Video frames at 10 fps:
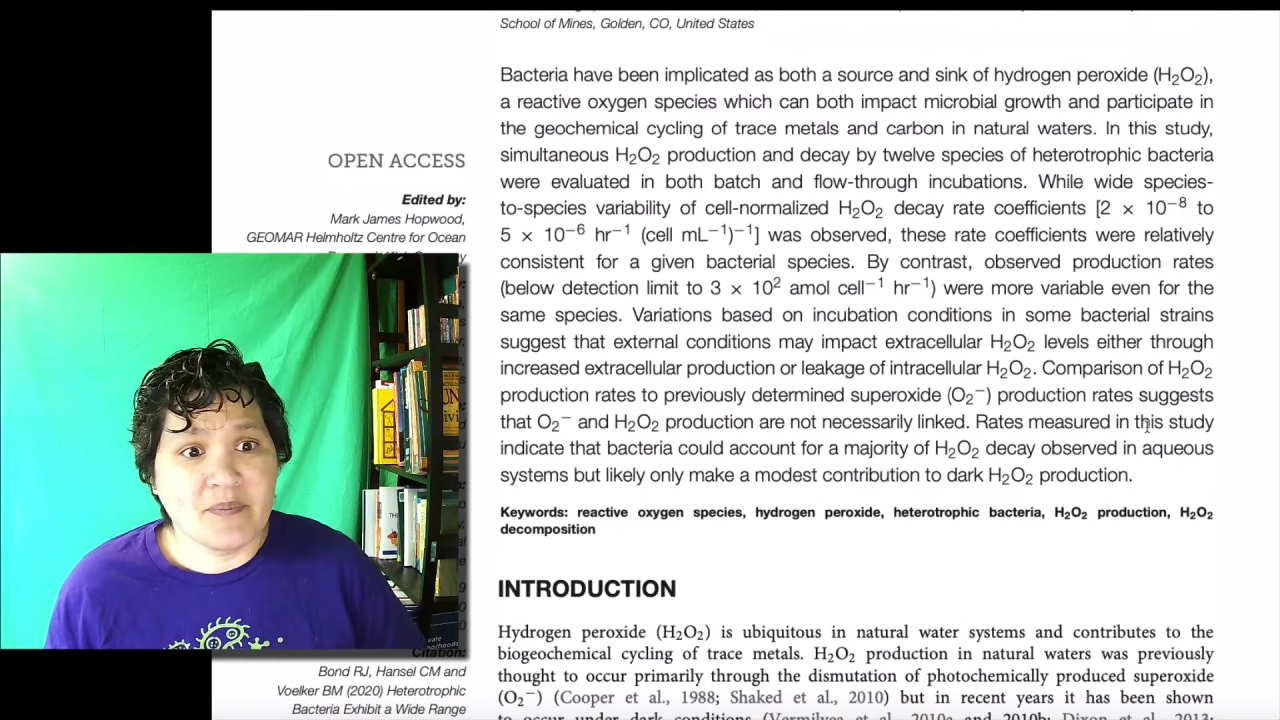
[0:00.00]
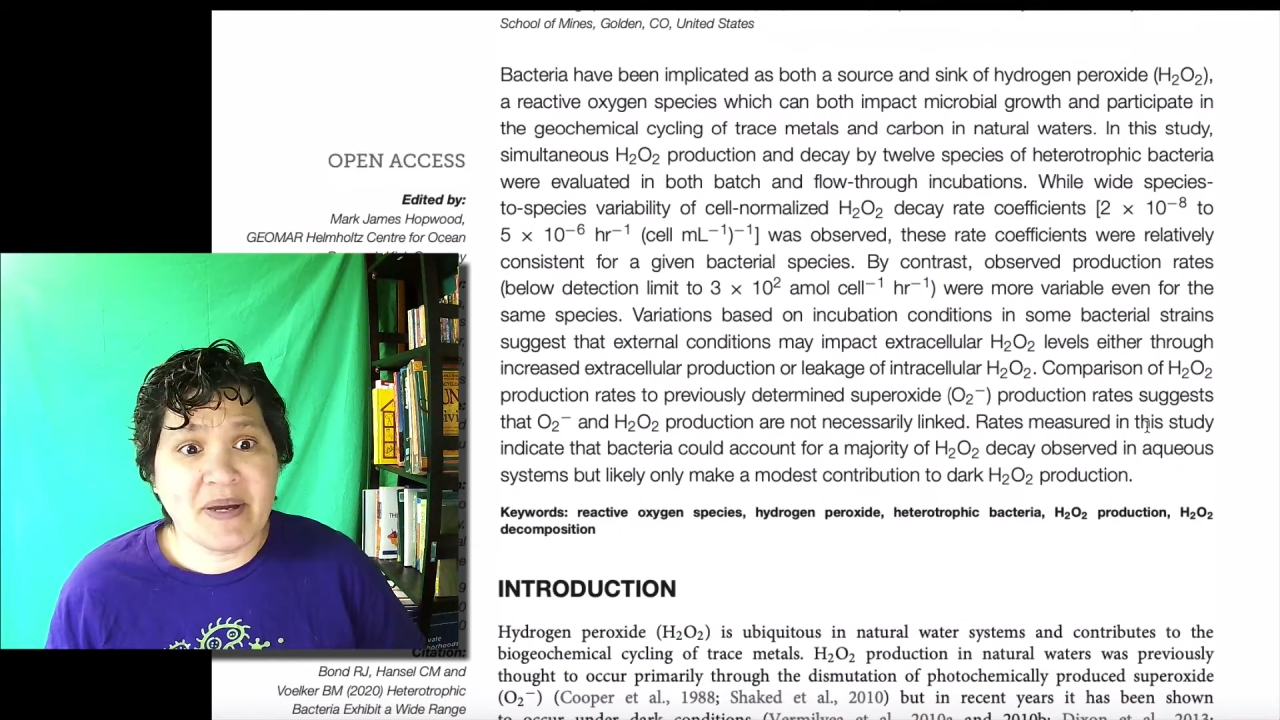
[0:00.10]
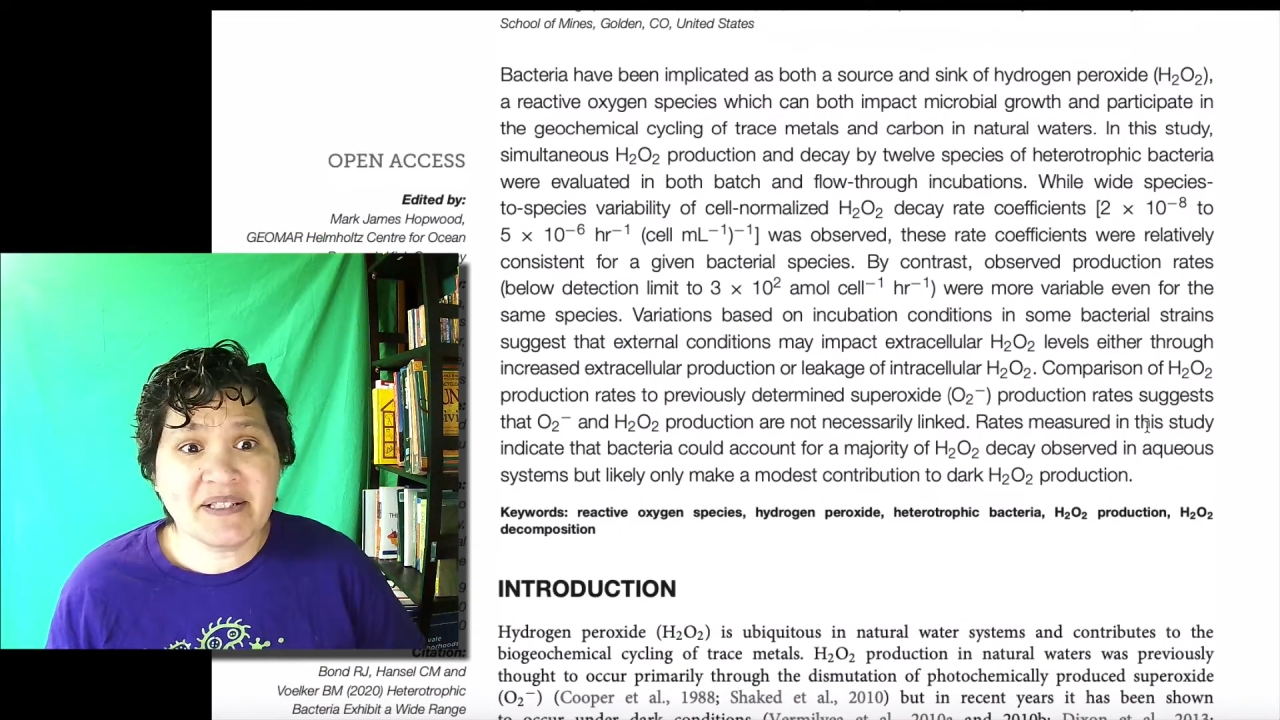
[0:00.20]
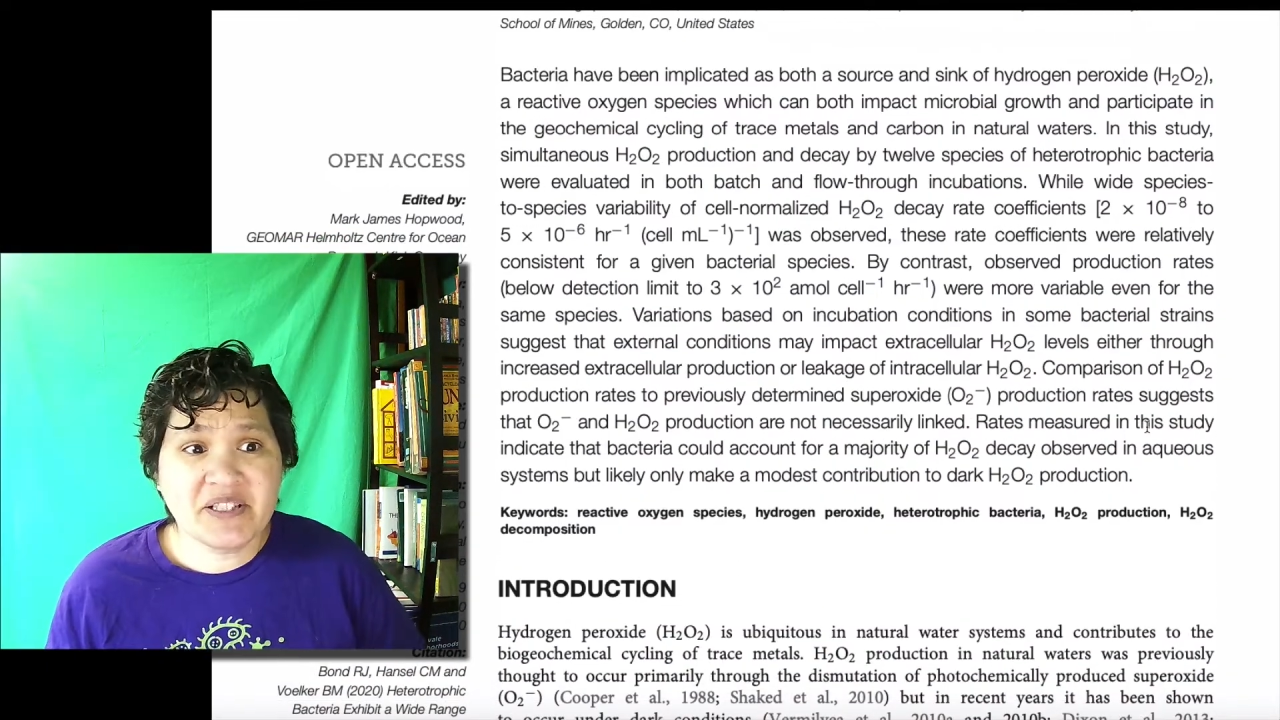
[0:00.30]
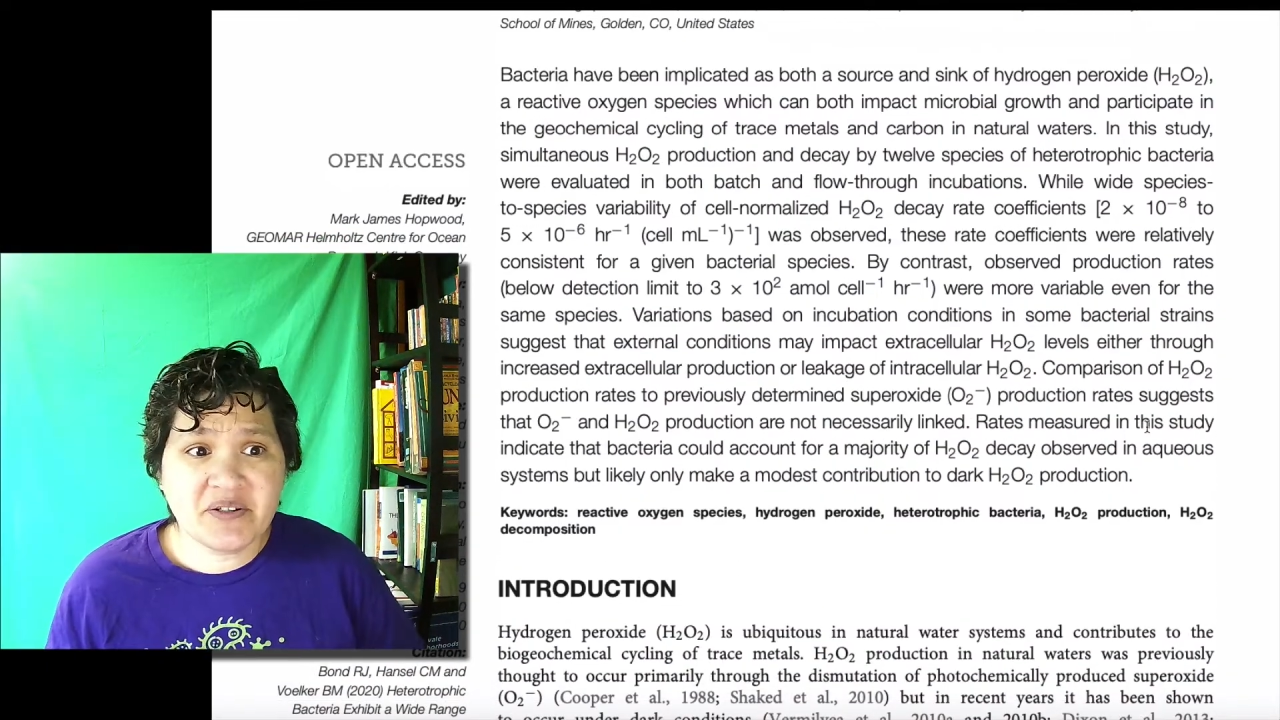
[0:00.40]

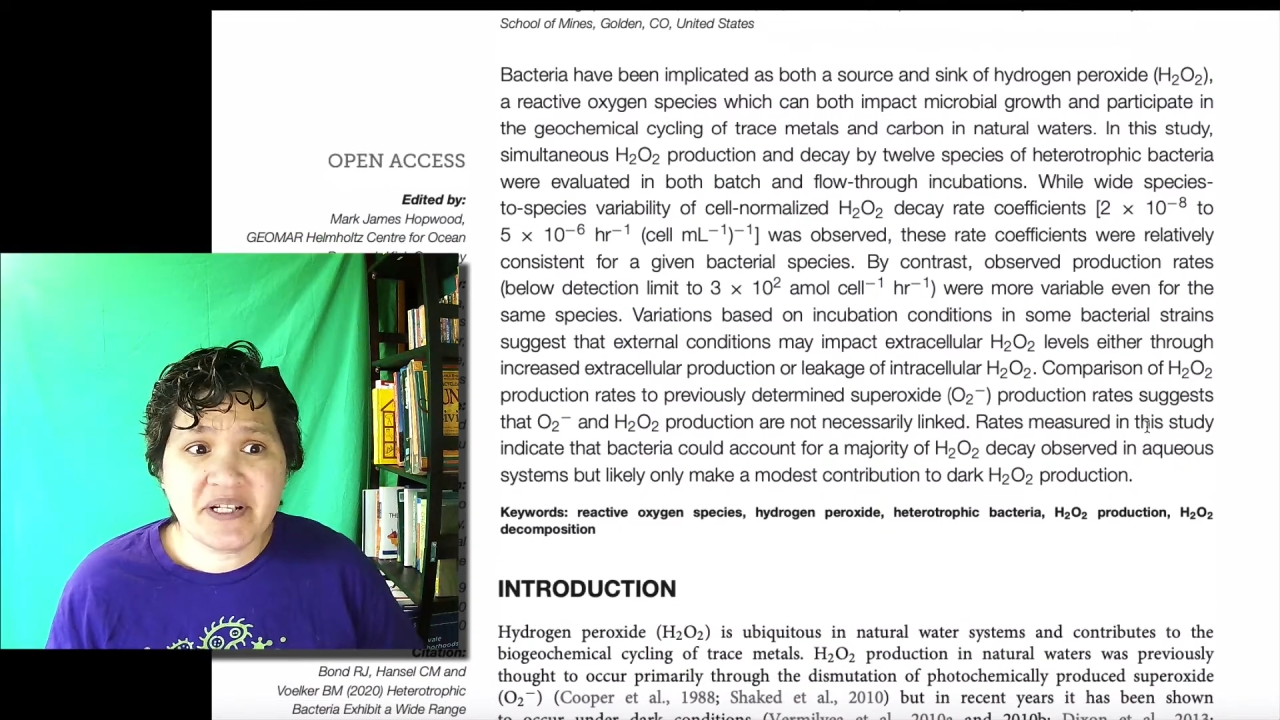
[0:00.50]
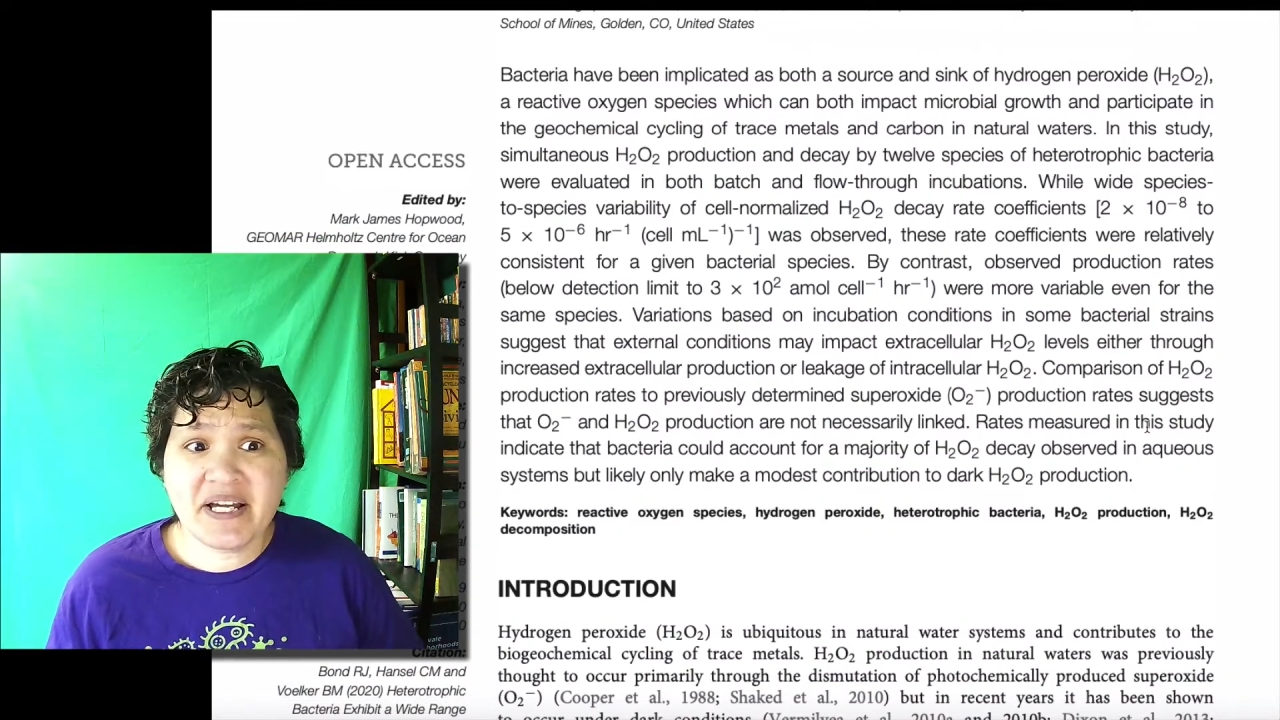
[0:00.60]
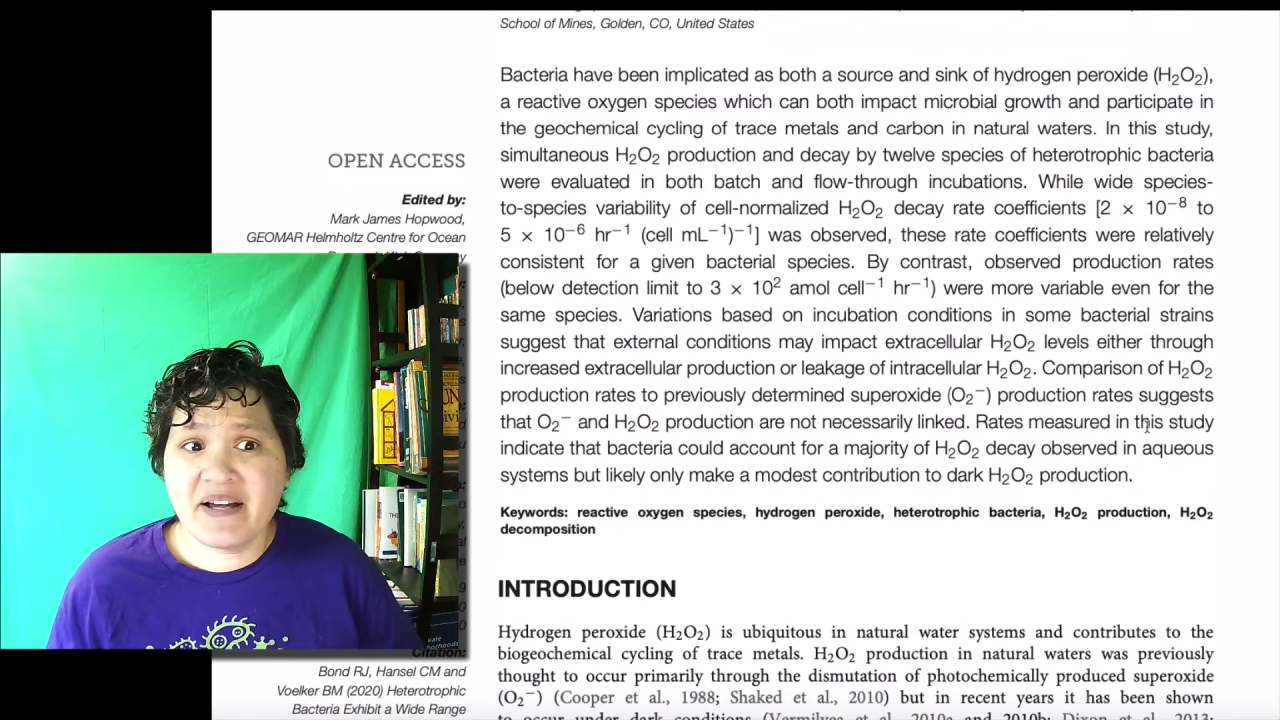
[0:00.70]
Bacteria